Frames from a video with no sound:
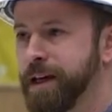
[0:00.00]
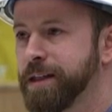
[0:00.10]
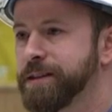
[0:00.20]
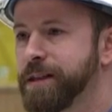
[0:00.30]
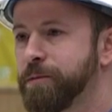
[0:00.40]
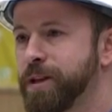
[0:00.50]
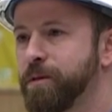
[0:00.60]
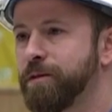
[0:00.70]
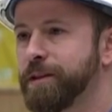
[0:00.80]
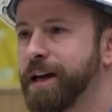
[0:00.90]
And some of them
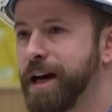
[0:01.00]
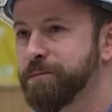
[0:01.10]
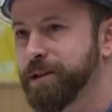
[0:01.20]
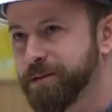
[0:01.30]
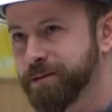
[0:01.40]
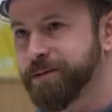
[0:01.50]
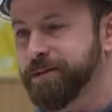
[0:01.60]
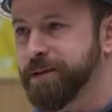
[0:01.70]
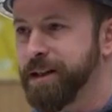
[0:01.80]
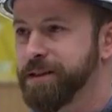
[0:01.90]
overlap,
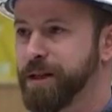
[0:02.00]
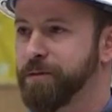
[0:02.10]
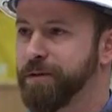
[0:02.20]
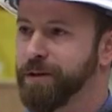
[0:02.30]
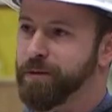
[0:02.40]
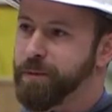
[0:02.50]
and some of the